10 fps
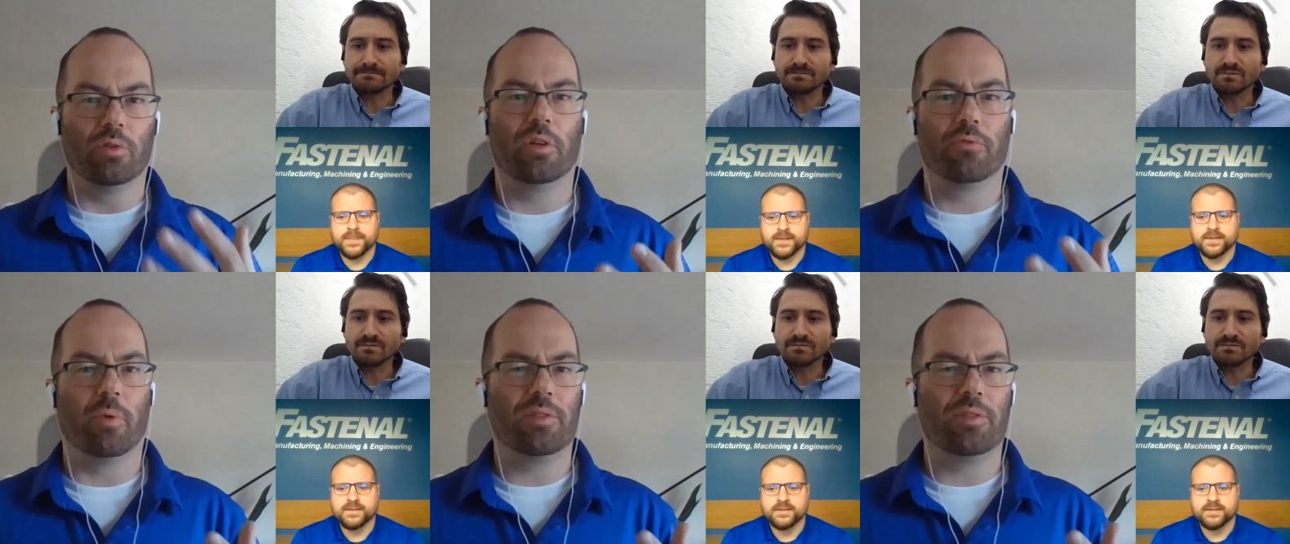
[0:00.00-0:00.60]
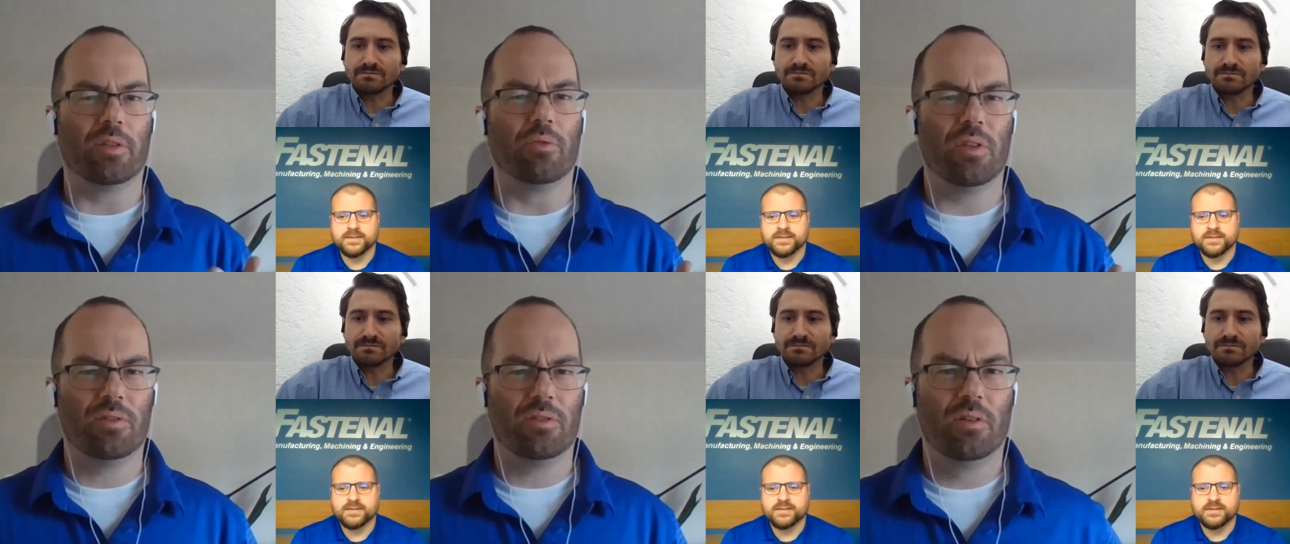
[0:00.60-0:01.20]
Speaker 1: looking for ways to do
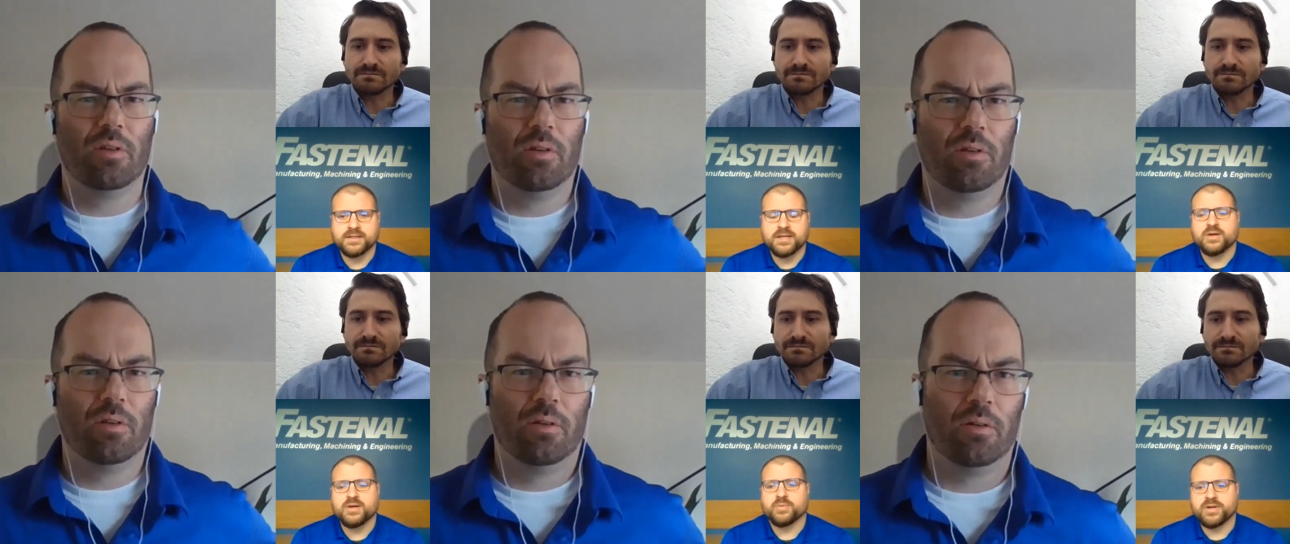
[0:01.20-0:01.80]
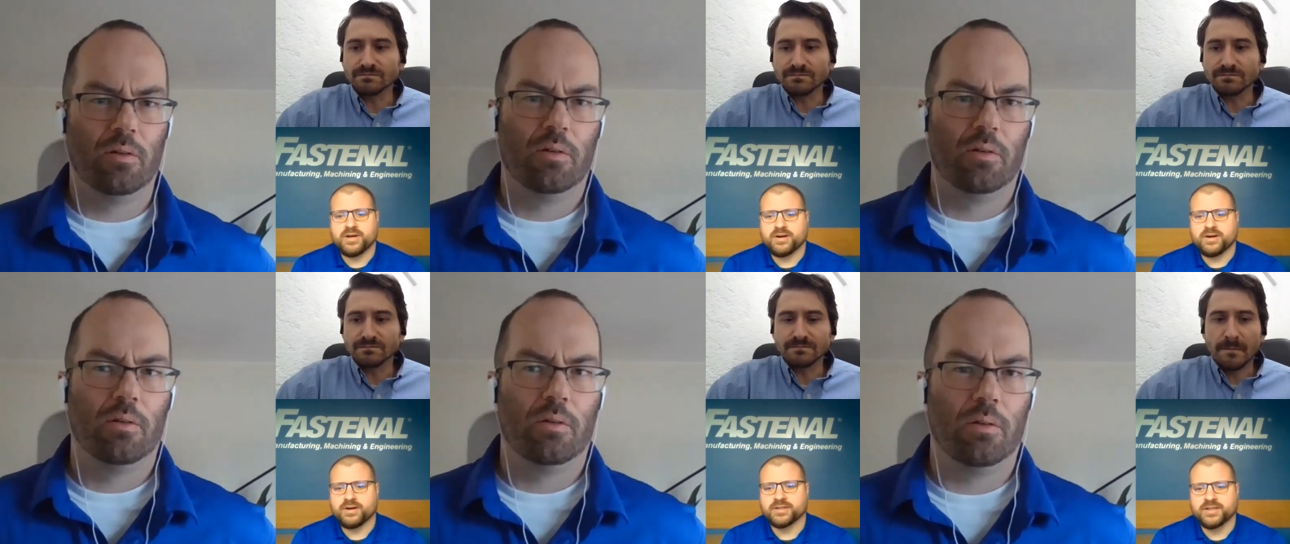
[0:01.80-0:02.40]
this?
Speaker 2: We
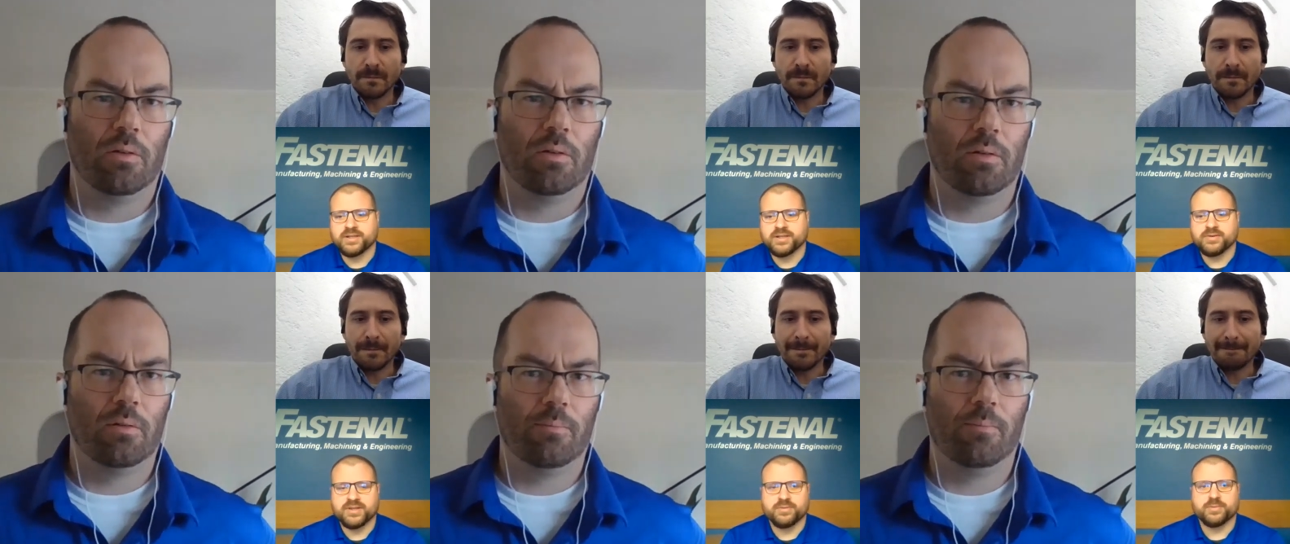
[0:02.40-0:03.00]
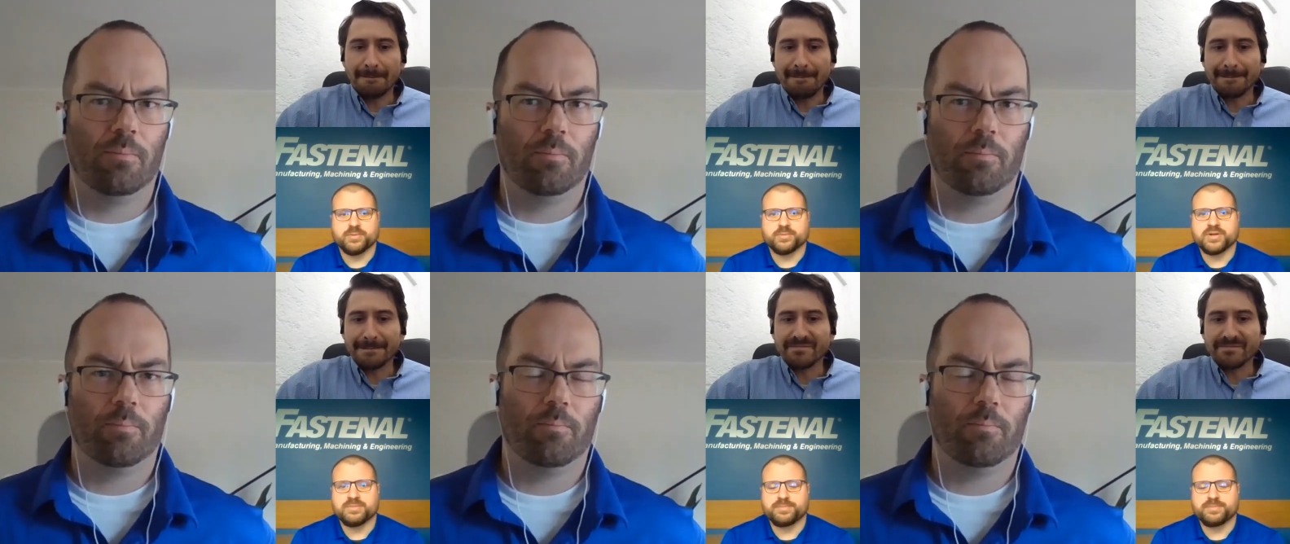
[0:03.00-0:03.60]
are. You know,
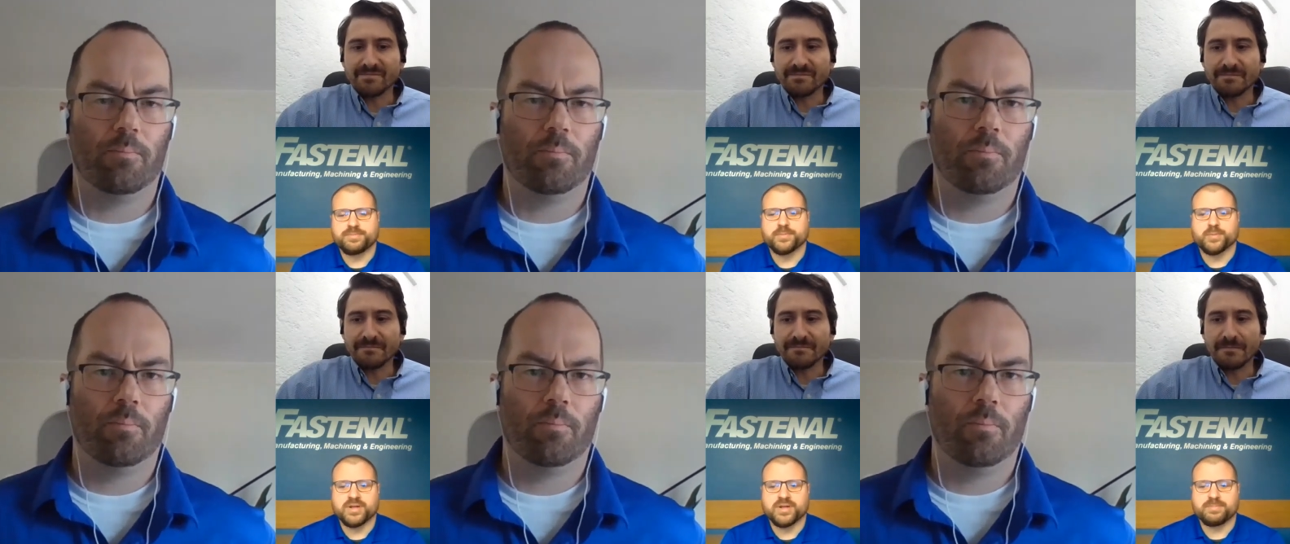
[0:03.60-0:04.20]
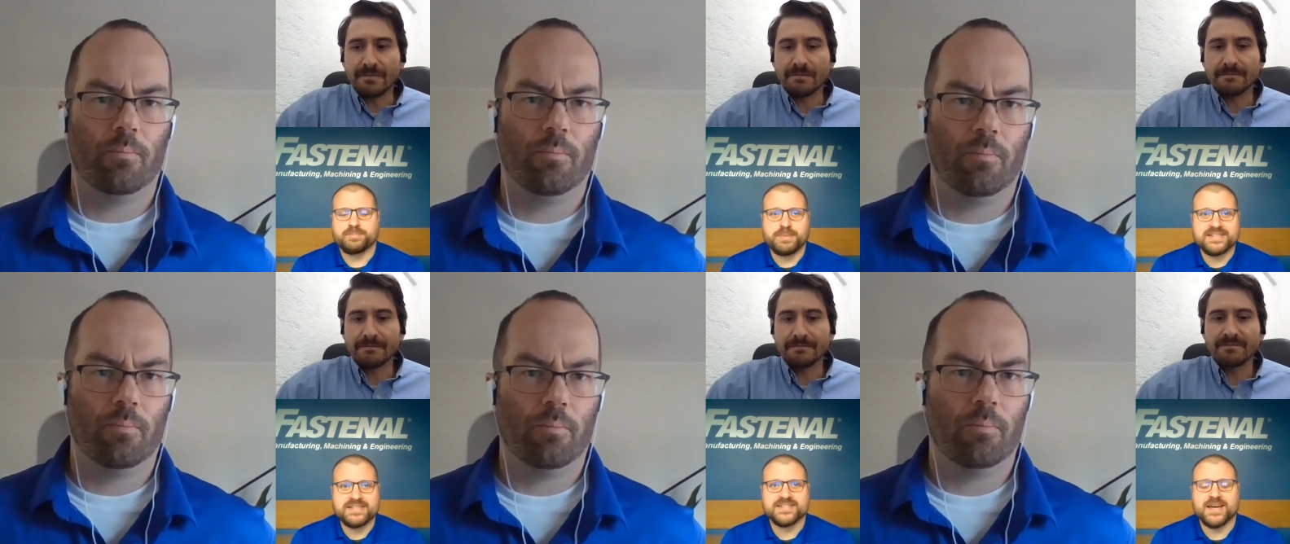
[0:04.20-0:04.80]
one of the one of the
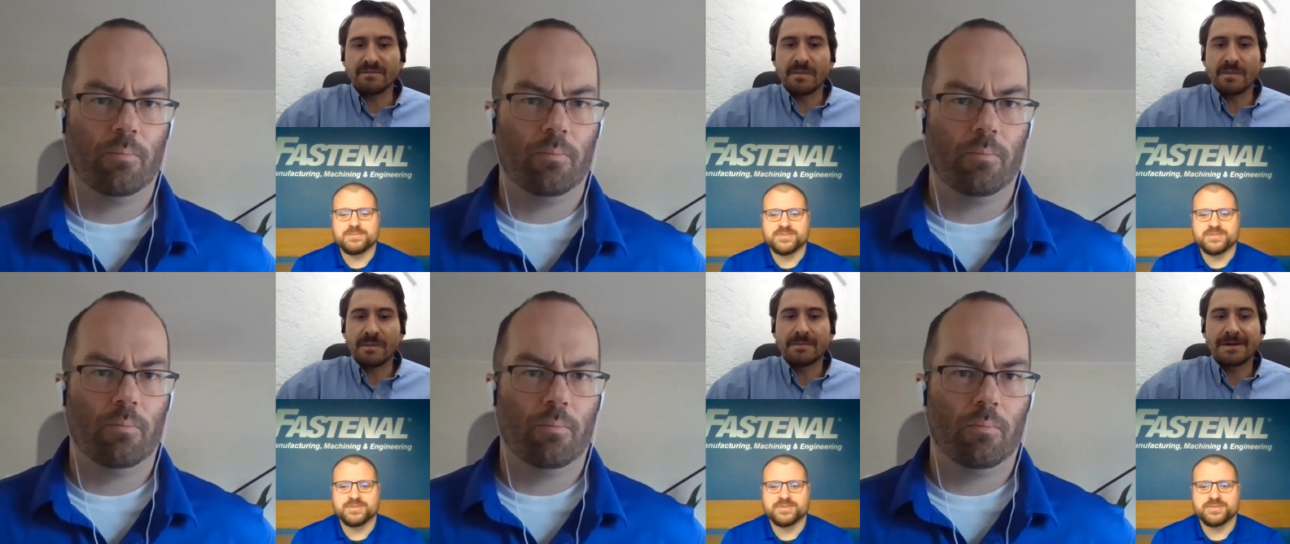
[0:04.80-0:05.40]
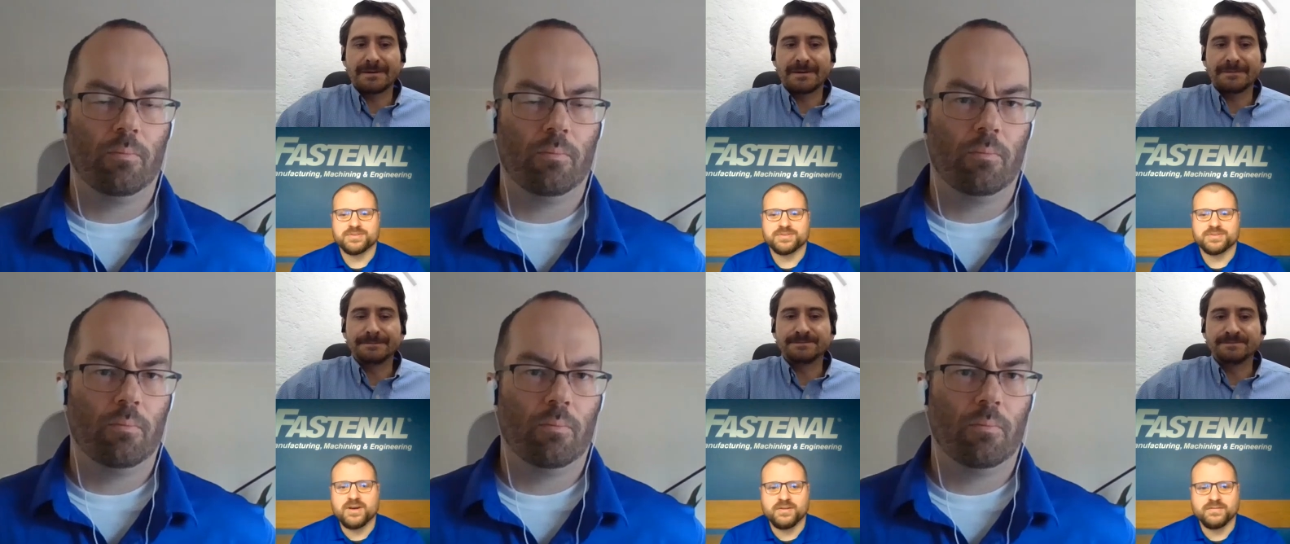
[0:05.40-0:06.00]
best times for us to get
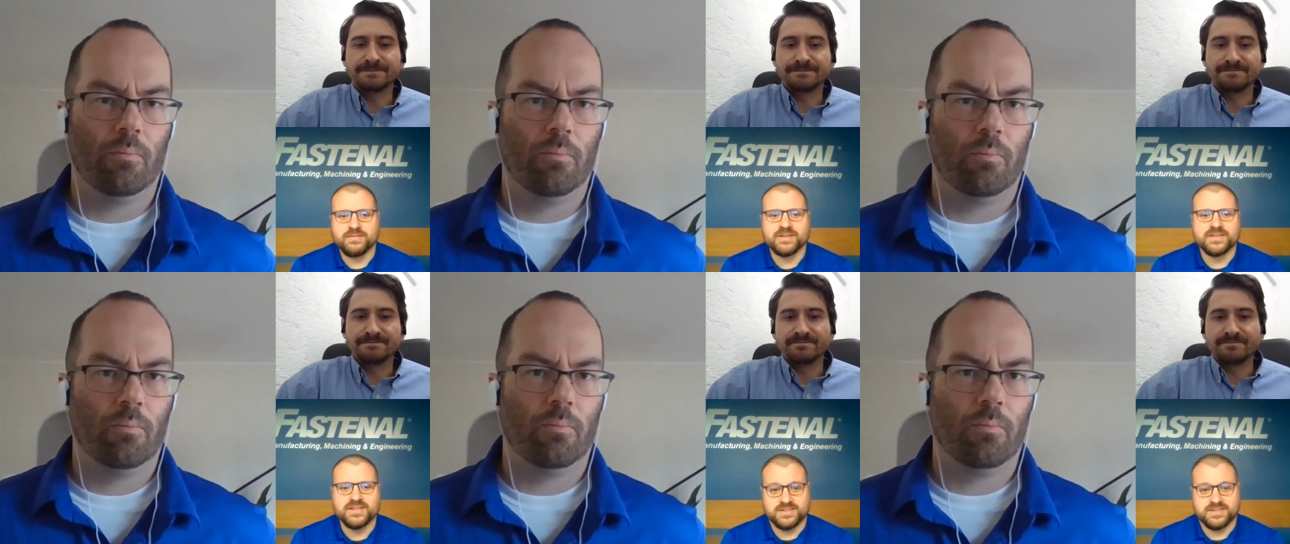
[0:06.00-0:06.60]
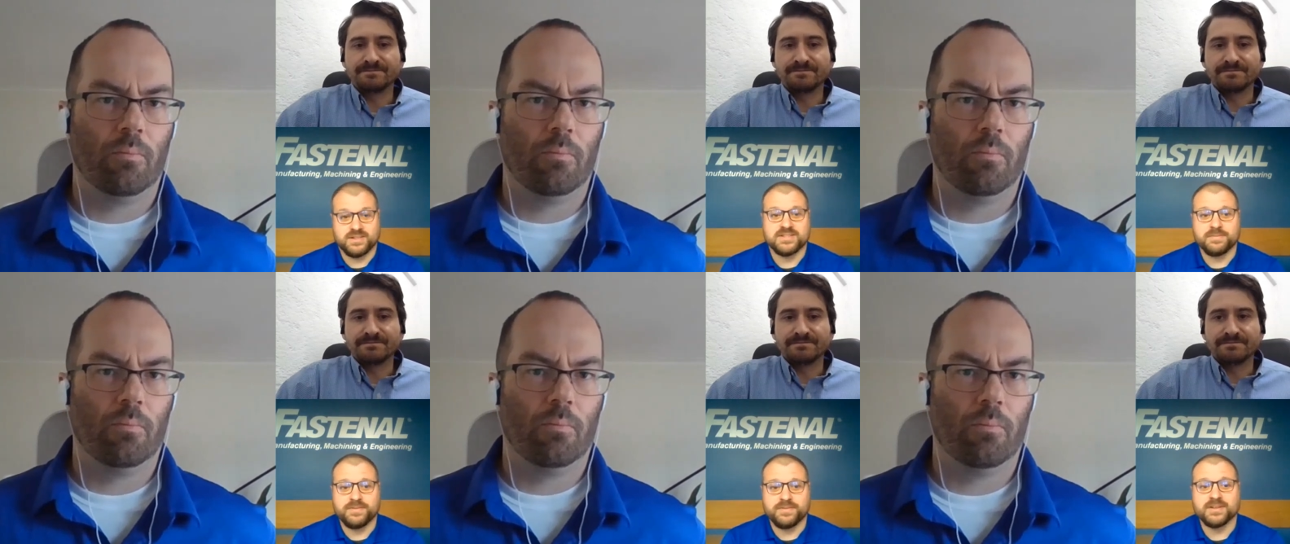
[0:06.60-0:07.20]
involved is is
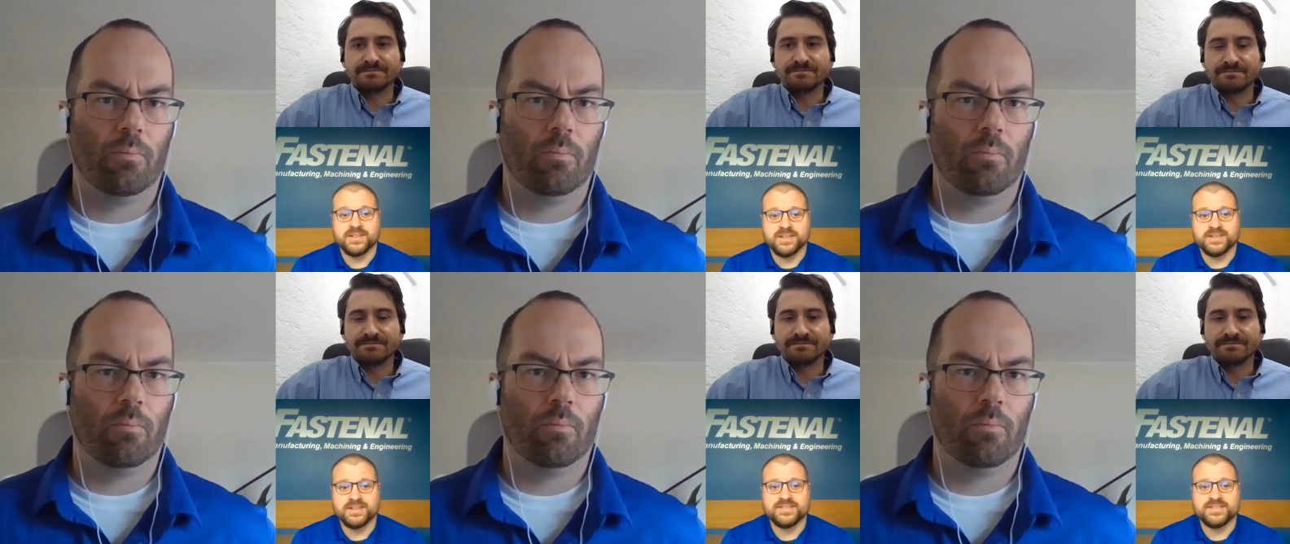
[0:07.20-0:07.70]
up front in a